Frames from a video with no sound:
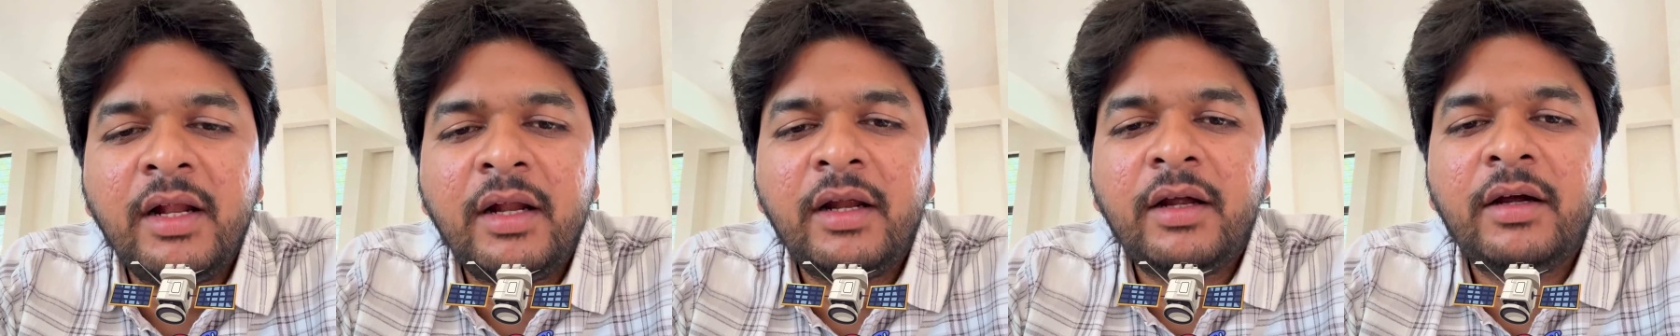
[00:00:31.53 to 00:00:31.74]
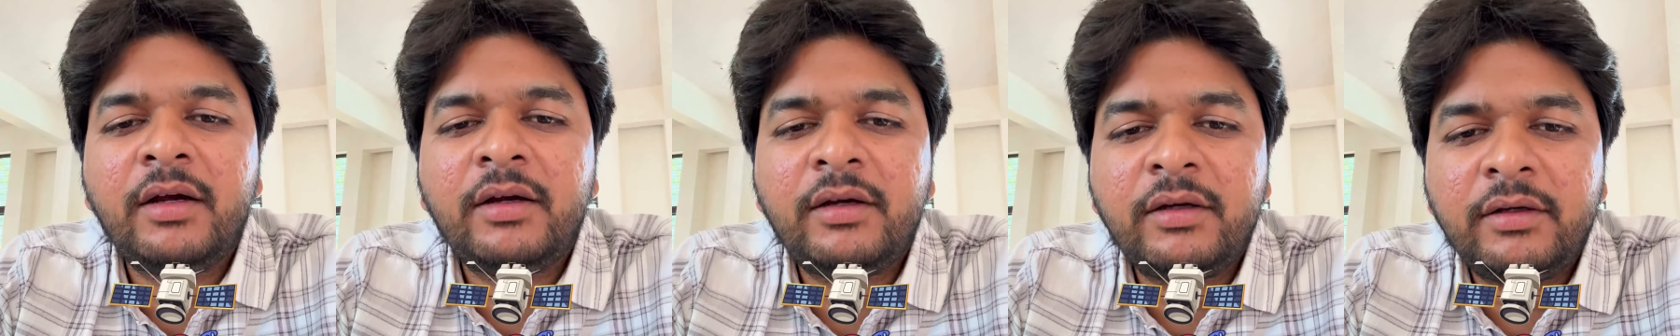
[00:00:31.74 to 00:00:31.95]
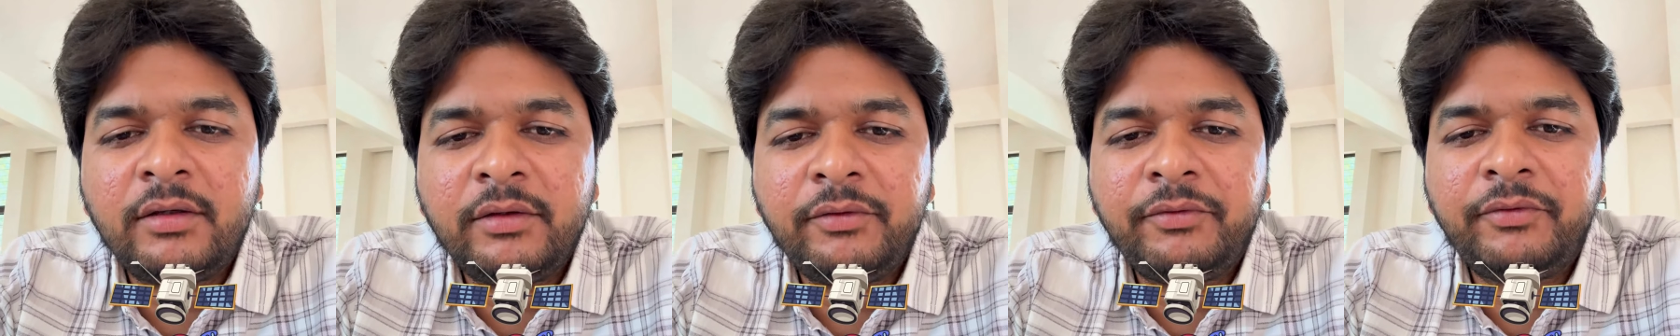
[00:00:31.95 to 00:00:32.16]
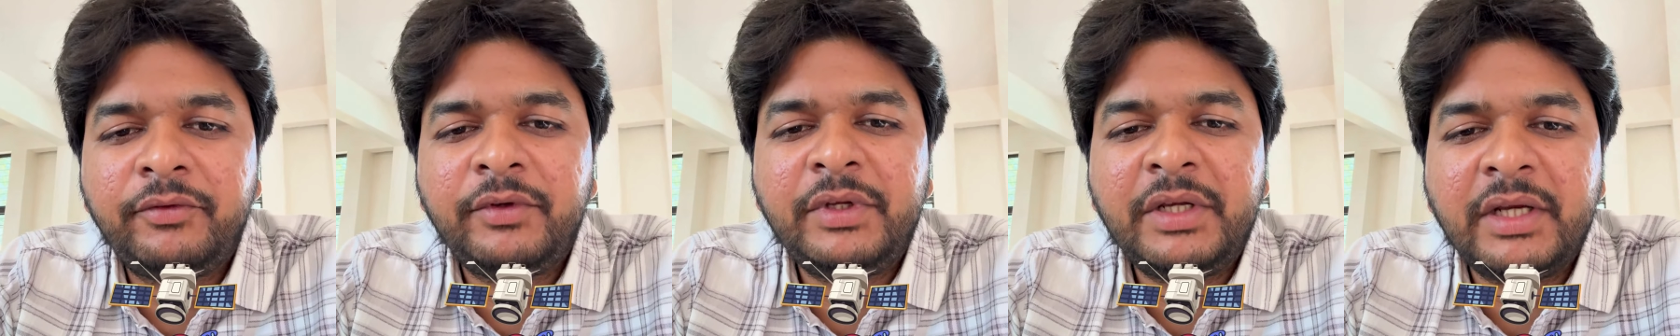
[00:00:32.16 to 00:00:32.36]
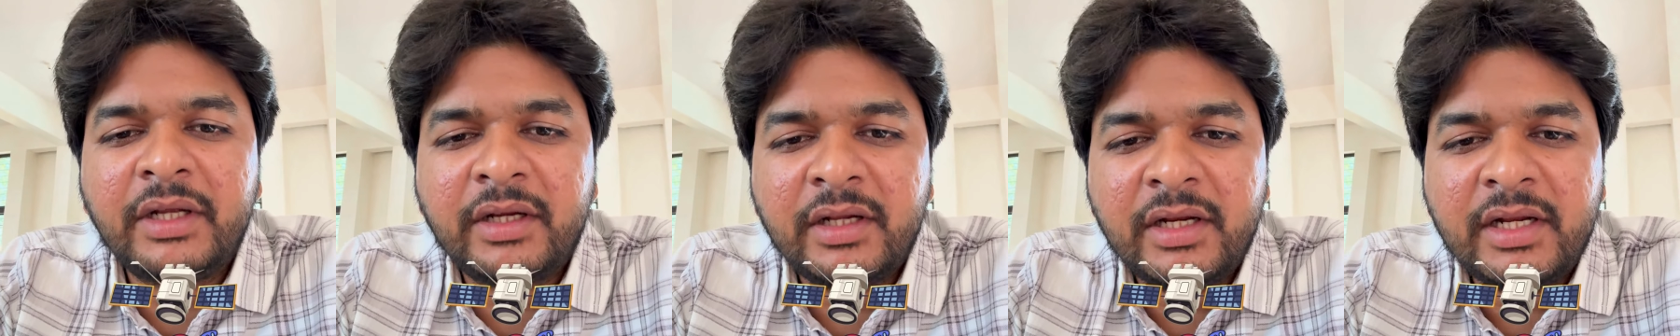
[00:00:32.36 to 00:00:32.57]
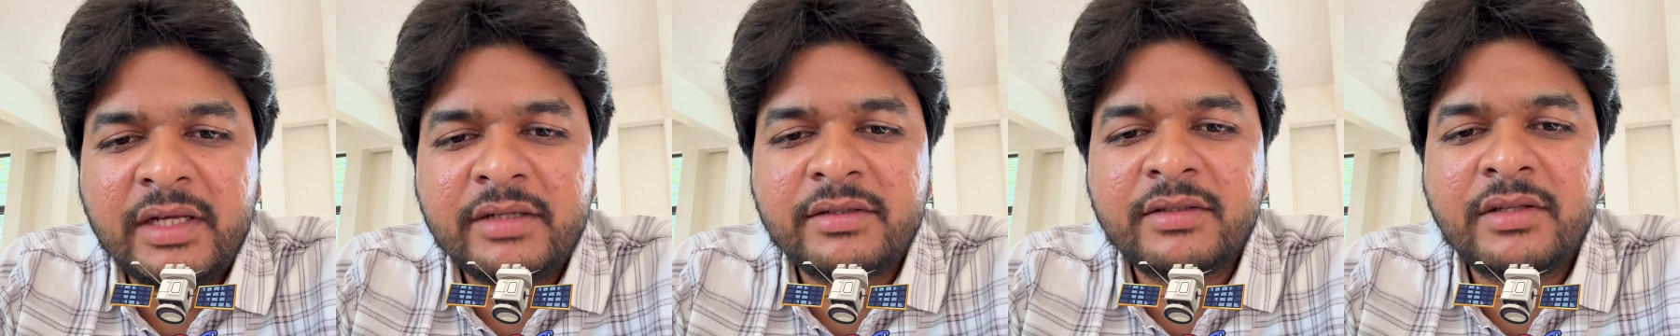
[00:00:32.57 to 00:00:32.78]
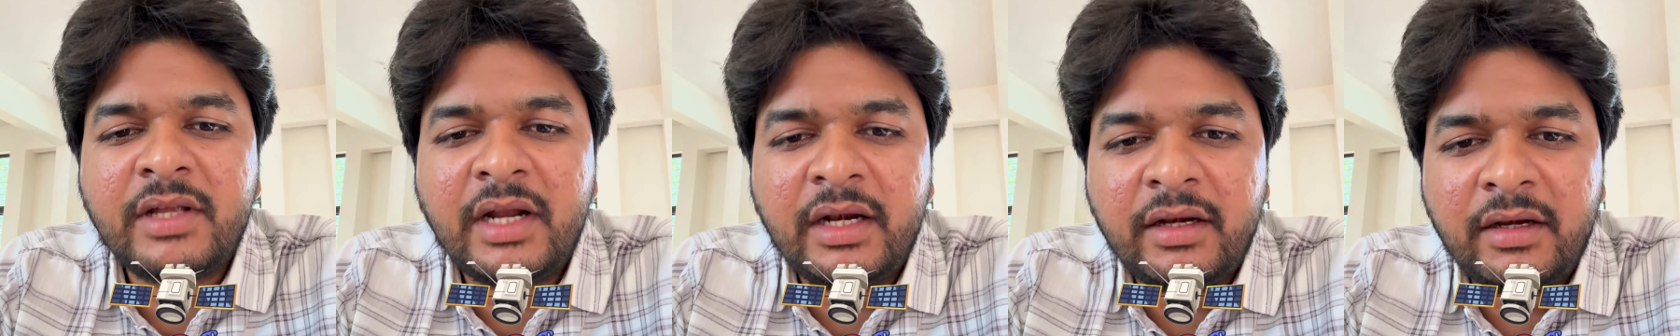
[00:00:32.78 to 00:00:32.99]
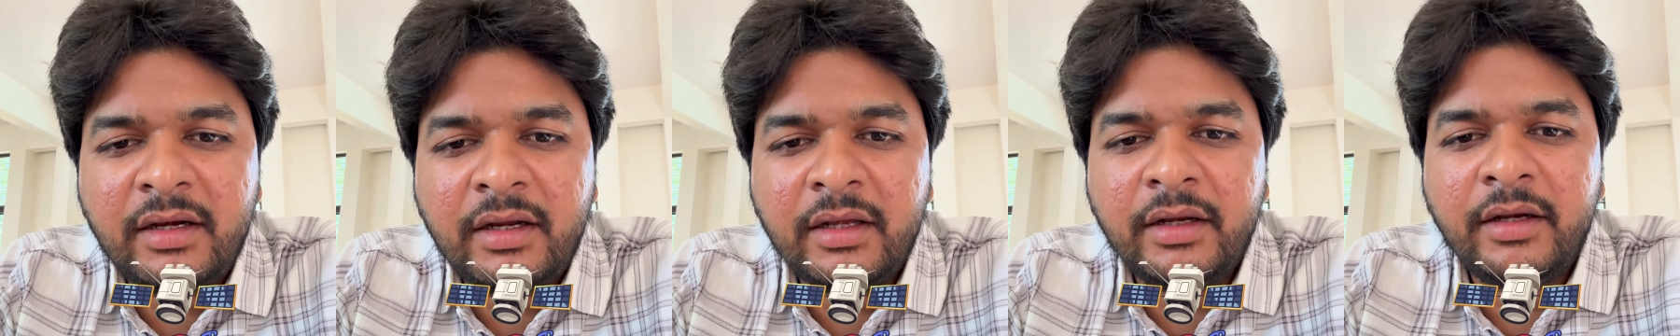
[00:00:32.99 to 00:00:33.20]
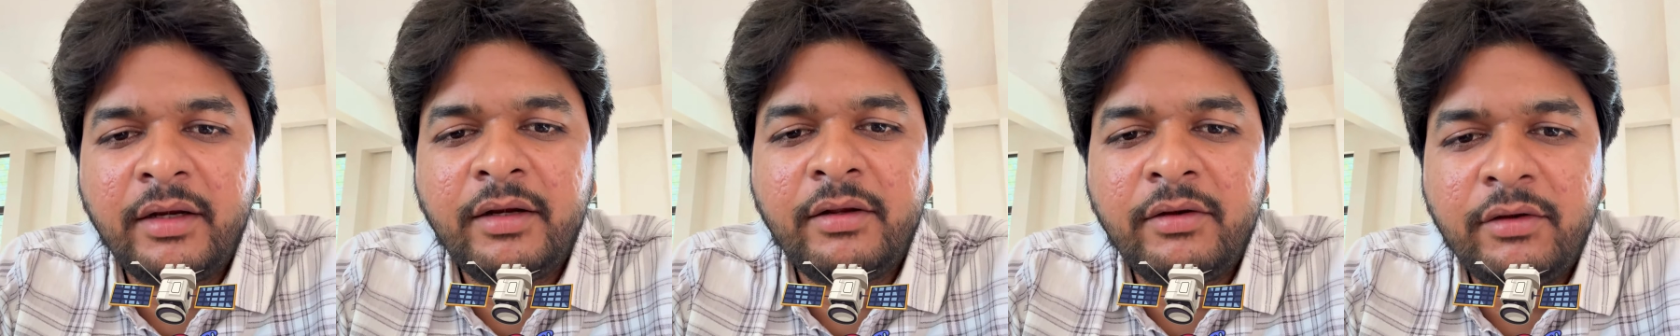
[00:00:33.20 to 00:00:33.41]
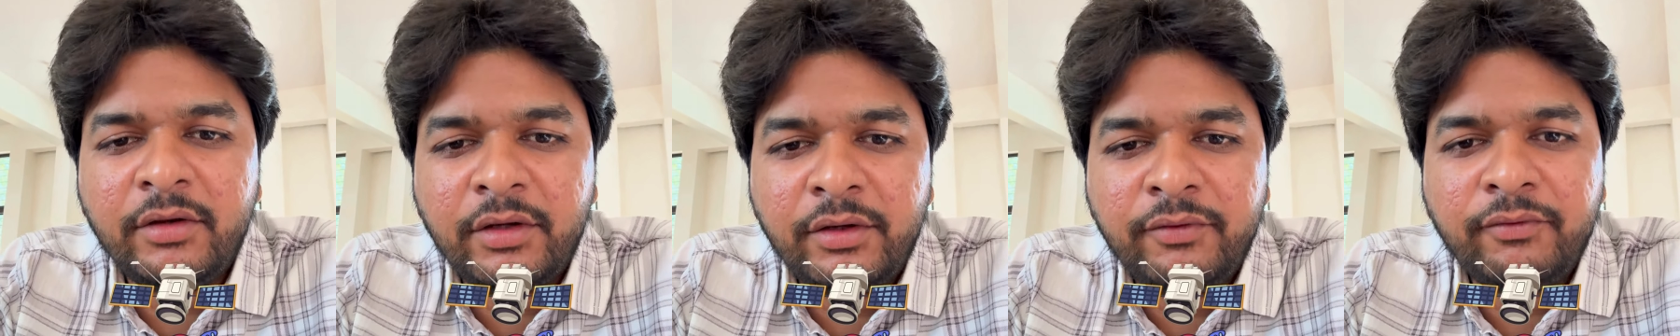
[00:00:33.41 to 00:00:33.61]
If we analyze that
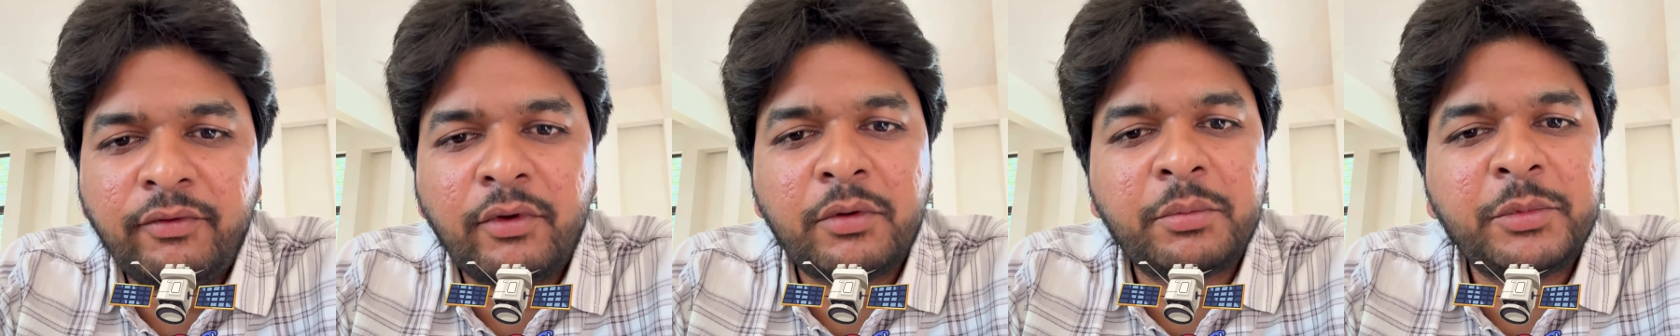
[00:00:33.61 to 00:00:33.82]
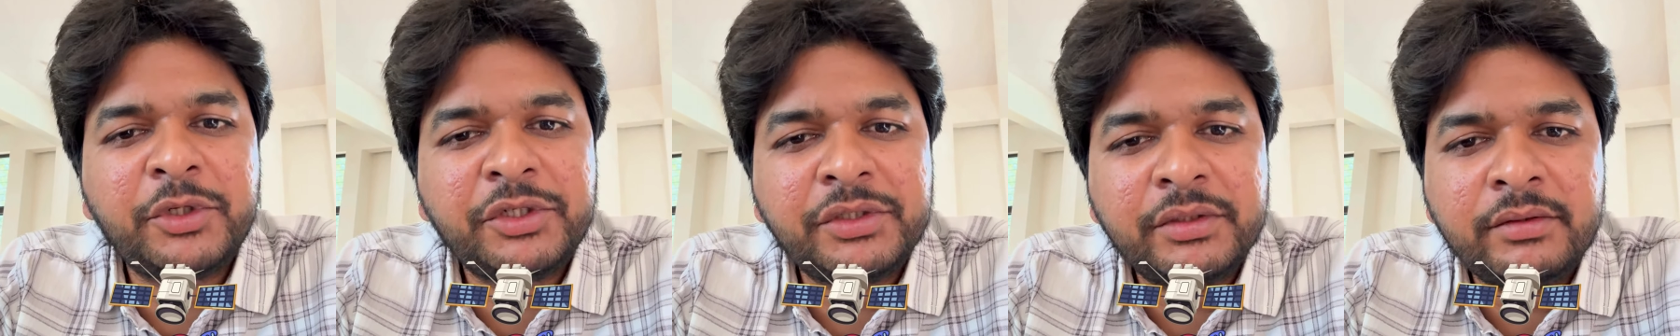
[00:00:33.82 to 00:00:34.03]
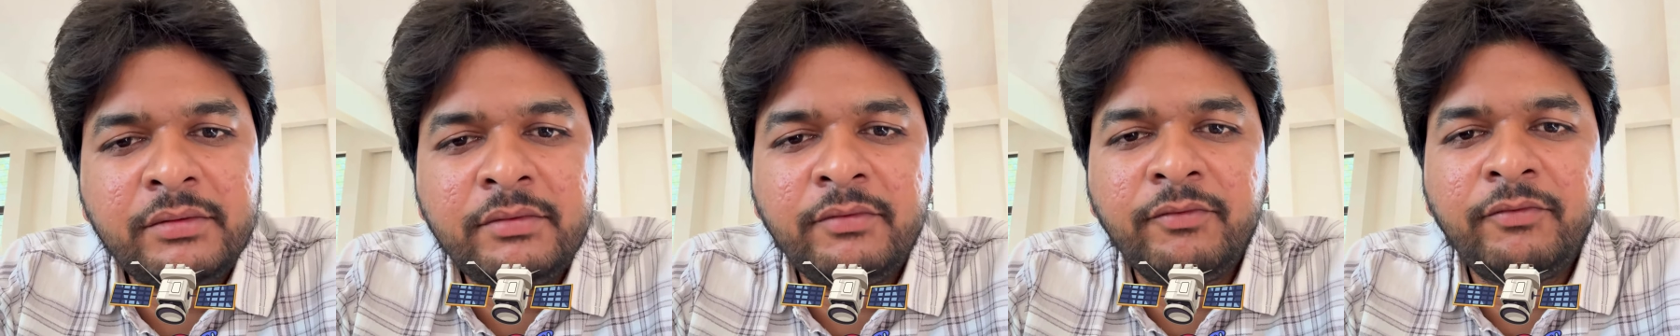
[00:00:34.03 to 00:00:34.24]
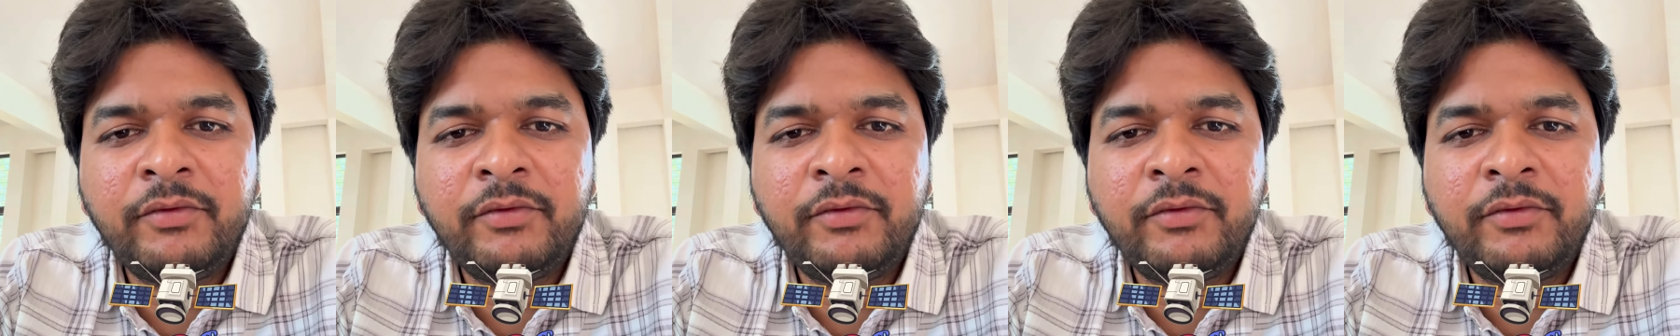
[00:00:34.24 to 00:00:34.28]
hidden information,